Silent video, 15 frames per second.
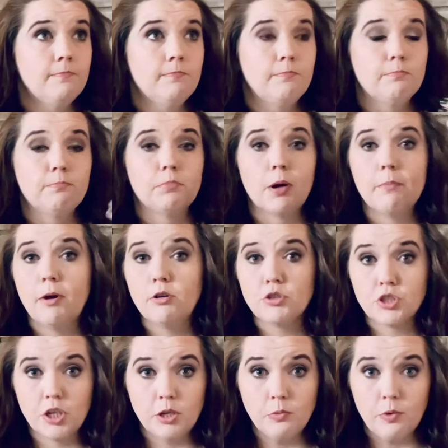
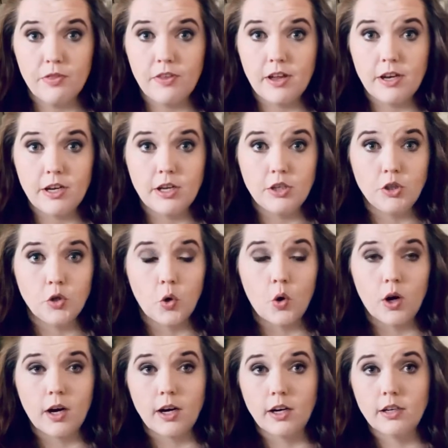promotion within
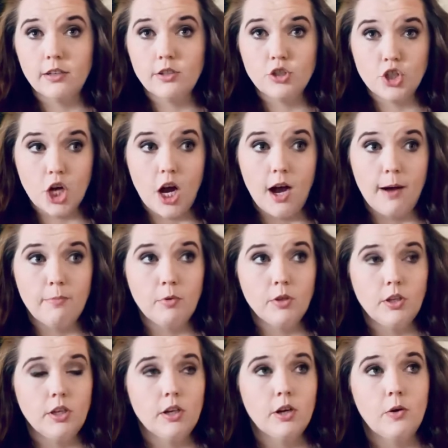your job,
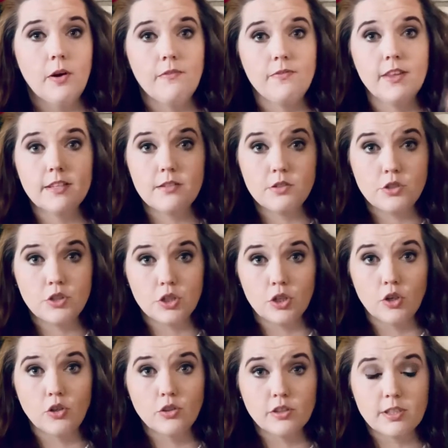if this is your
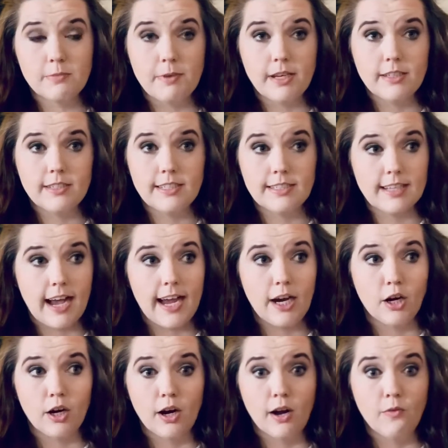ultimate
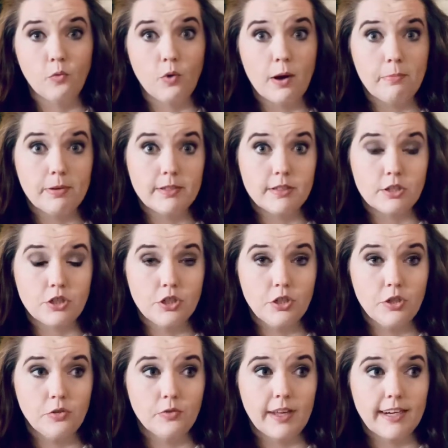desire of what position
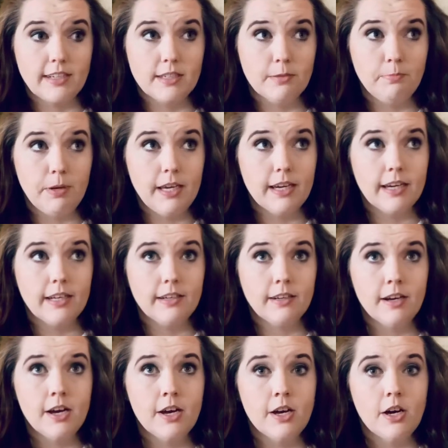you'd like to be in,
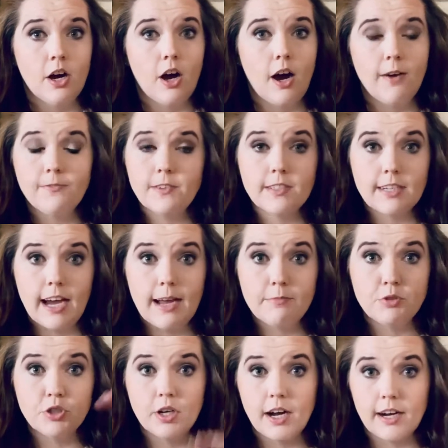oftentimes
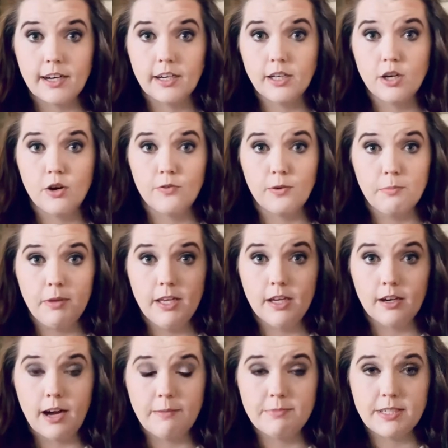you're not going to go from
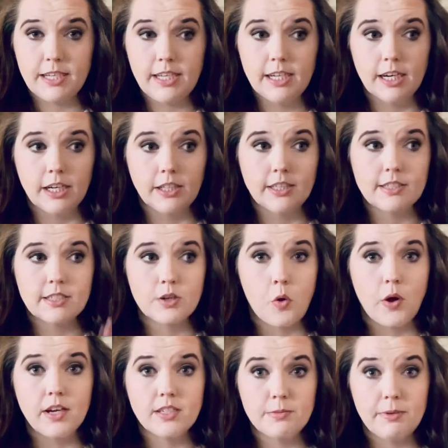here up to here. It's
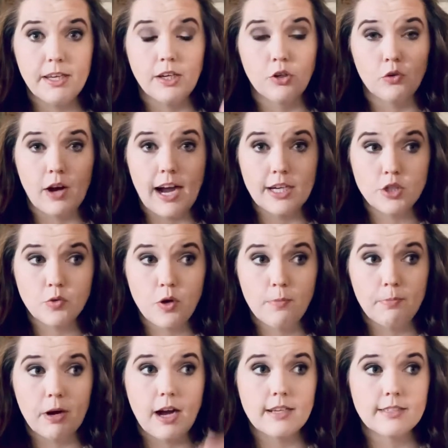going to be a gradual
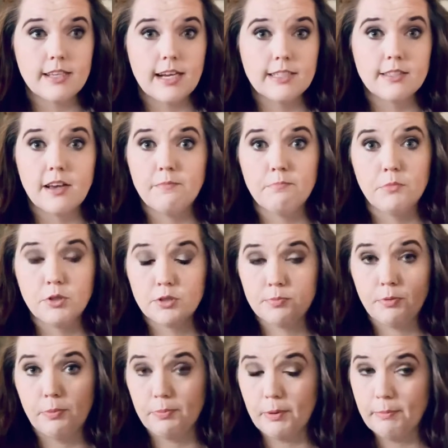process of
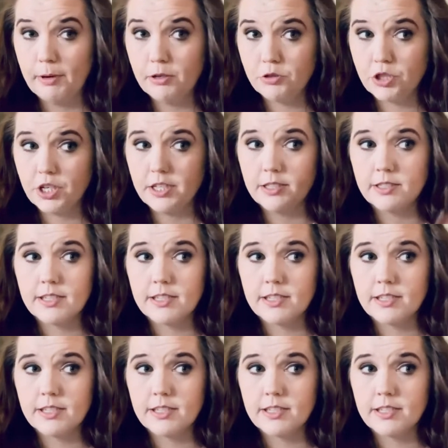multiple promotions,